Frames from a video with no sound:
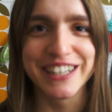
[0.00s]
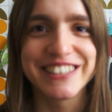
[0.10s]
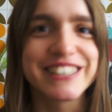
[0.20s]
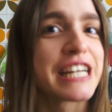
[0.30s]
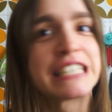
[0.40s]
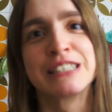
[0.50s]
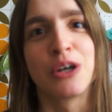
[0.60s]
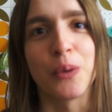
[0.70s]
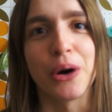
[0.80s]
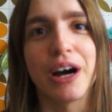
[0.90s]
There's
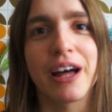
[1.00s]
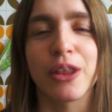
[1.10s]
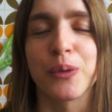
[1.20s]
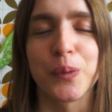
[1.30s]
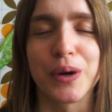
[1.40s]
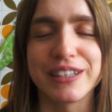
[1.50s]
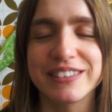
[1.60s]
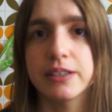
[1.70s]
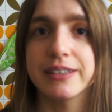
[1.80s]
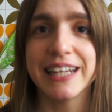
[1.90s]
no other word.
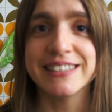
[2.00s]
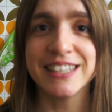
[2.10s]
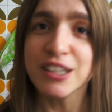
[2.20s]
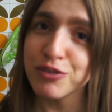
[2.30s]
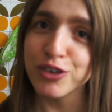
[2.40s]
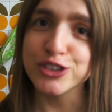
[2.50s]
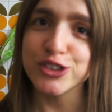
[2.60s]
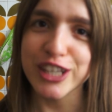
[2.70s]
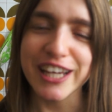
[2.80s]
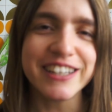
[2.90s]
That's it for
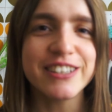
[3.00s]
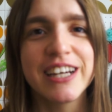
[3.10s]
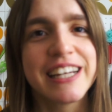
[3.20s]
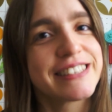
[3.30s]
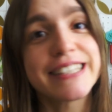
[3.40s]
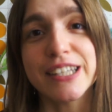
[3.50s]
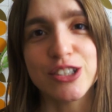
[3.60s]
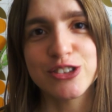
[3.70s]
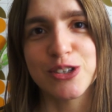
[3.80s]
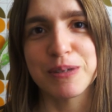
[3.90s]
today. Thank
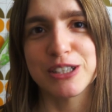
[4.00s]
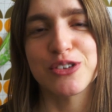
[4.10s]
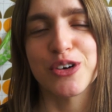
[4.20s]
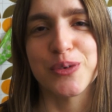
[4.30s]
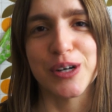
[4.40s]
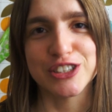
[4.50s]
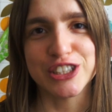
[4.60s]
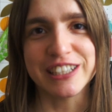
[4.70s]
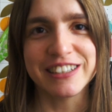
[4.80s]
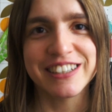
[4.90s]
you so much for
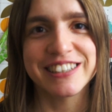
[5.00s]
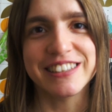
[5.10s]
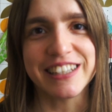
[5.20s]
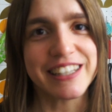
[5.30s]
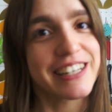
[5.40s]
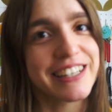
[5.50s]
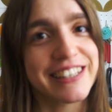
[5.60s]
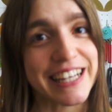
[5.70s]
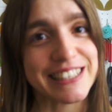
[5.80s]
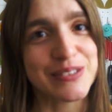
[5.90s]
watching. See you
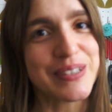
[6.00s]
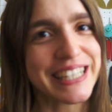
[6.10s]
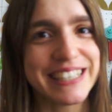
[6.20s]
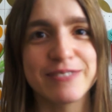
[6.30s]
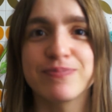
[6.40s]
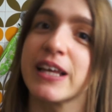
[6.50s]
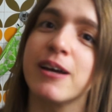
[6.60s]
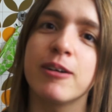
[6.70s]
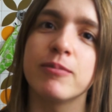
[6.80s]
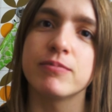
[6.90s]
next week.
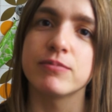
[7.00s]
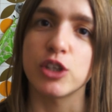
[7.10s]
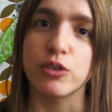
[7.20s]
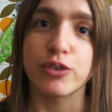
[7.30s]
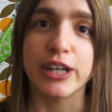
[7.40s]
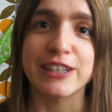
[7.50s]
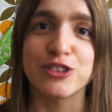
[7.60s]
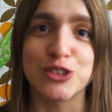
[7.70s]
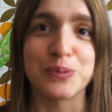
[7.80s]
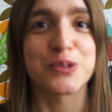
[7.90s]
Don't forget to
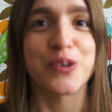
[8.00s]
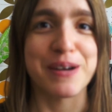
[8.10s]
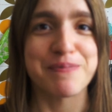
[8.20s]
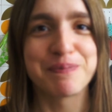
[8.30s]
subscribe.